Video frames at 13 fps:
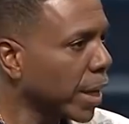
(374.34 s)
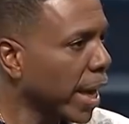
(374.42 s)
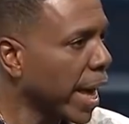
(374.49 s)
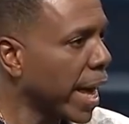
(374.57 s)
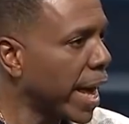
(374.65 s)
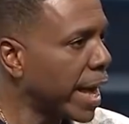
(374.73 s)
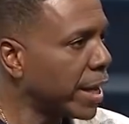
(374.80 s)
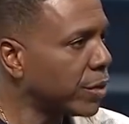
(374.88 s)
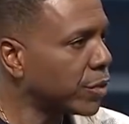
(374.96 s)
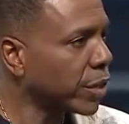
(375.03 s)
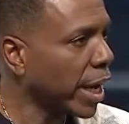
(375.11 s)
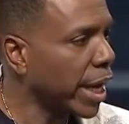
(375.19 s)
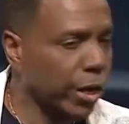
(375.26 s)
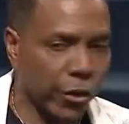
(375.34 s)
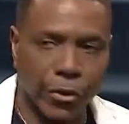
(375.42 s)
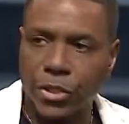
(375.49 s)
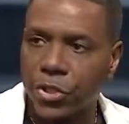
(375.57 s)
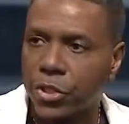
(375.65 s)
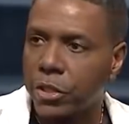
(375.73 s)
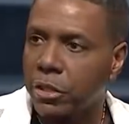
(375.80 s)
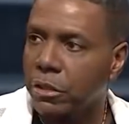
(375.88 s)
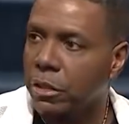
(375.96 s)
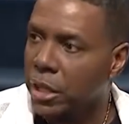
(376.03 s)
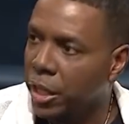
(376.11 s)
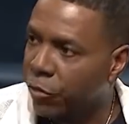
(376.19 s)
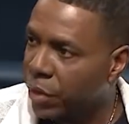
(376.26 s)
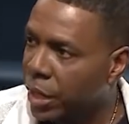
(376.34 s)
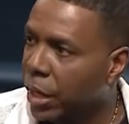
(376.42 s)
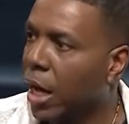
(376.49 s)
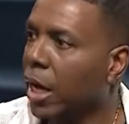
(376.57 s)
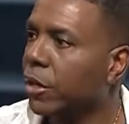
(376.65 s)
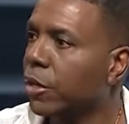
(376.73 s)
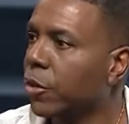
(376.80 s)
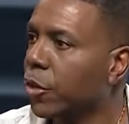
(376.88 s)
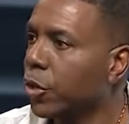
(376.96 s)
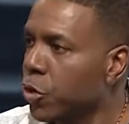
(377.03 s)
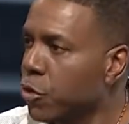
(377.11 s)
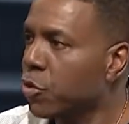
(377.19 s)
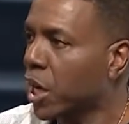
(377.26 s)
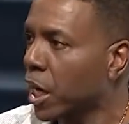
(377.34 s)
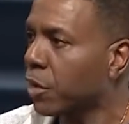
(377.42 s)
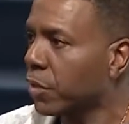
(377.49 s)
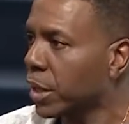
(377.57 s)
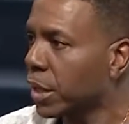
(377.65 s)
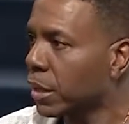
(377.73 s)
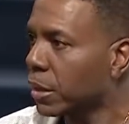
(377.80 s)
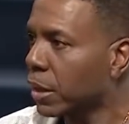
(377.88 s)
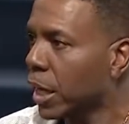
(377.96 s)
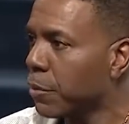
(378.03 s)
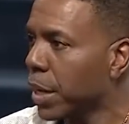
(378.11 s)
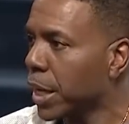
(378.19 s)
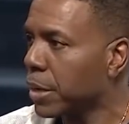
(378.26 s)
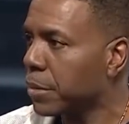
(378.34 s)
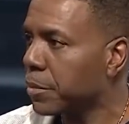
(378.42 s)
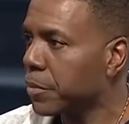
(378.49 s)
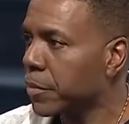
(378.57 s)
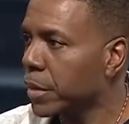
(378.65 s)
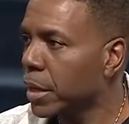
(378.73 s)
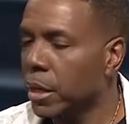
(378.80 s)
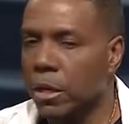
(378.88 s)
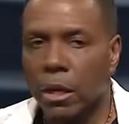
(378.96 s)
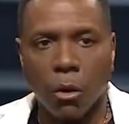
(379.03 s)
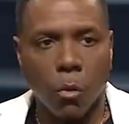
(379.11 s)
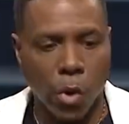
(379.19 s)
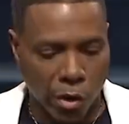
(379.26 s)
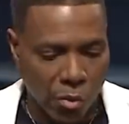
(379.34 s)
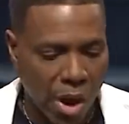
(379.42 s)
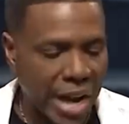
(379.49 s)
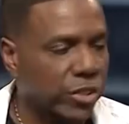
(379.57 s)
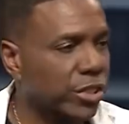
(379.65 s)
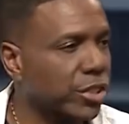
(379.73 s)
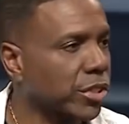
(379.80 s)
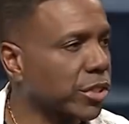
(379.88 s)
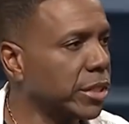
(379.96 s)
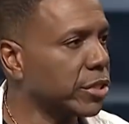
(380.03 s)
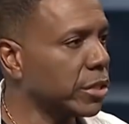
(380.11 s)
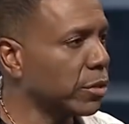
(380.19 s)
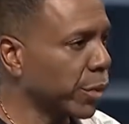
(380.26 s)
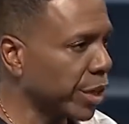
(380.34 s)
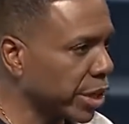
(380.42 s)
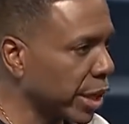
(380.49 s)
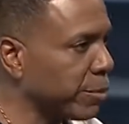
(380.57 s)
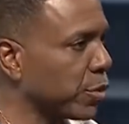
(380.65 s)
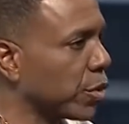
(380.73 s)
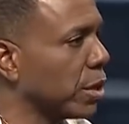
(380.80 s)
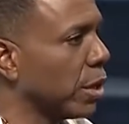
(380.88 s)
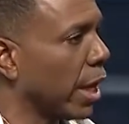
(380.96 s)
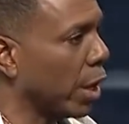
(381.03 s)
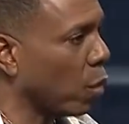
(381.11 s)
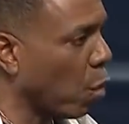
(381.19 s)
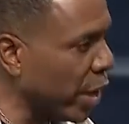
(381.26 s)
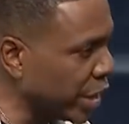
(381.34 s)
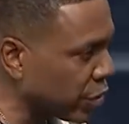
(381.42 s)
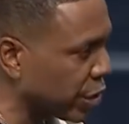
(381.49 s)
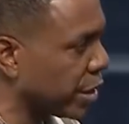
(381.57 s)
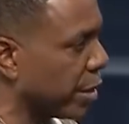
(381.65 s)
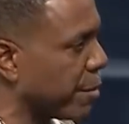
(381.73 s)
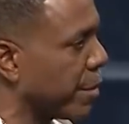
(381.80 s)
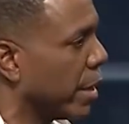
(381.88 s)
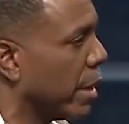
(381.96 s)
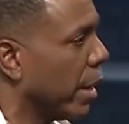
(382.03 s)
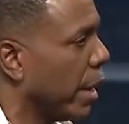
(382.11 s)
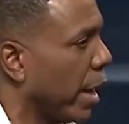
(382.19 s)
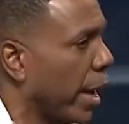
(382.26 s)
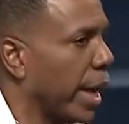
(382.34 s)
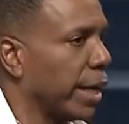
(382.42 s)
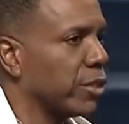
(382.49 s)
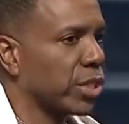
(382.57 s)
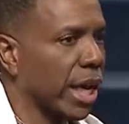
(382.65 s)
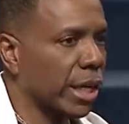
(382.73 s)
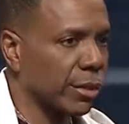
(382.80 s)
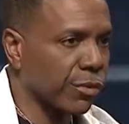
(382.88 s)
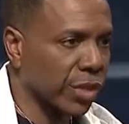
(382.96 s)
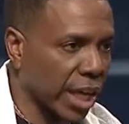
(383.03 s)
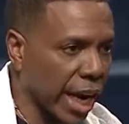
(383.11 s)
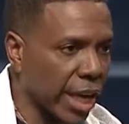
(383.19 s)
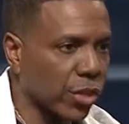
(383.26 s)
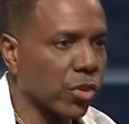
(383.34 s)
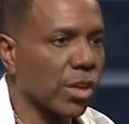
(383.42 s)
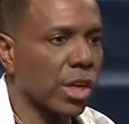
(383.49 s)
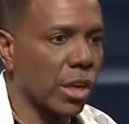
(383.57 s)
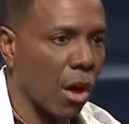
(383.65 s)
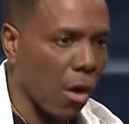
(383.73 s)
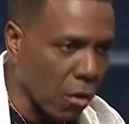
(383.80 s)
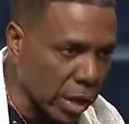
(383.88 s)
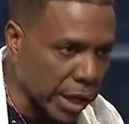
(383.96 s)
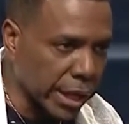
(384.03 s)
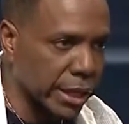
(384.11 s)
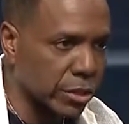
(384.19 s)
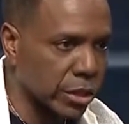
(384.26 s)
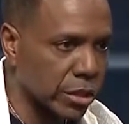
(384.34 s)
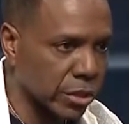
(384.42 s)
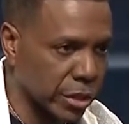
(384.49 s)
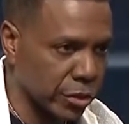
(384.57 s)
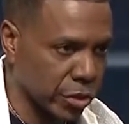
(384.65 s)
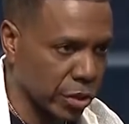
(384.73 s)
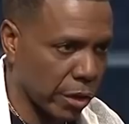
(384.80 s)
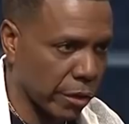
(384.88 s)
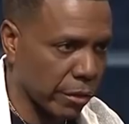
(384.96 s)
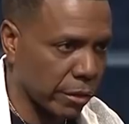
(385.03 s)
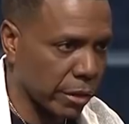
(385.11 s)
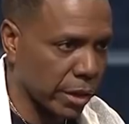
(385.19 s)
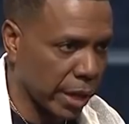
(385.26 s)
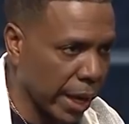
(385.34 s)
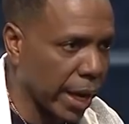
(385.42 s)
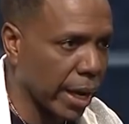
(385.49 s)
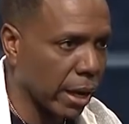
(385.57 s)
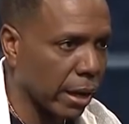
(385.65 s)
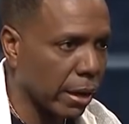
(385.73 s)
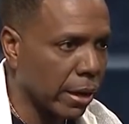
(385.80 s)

as a Christian living under the new covenant, amen, where righteousness and redemption and wisdom and sanctification and holiness is concerned. Yeah,